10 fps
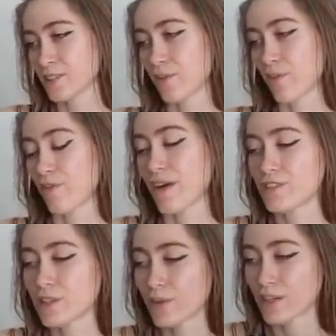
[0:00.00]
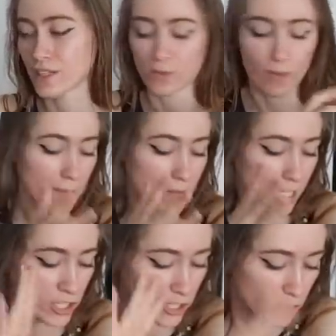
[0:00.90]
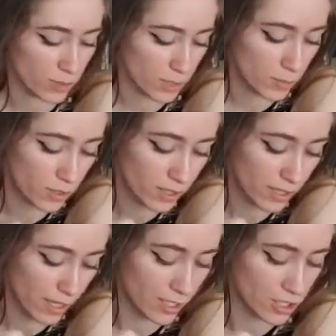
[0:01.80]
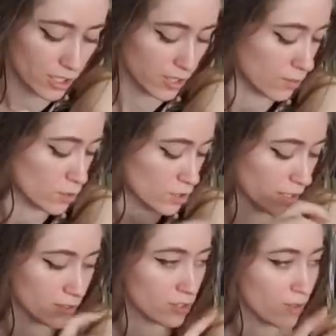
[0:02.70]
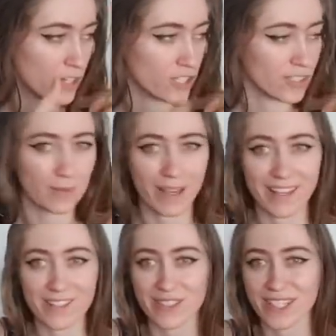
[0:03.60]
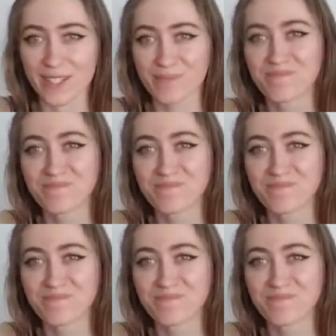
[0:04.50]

So we got 5G one. And why am I itching so much? I'm literally not itchy. I'm just like scratching because my hands are here.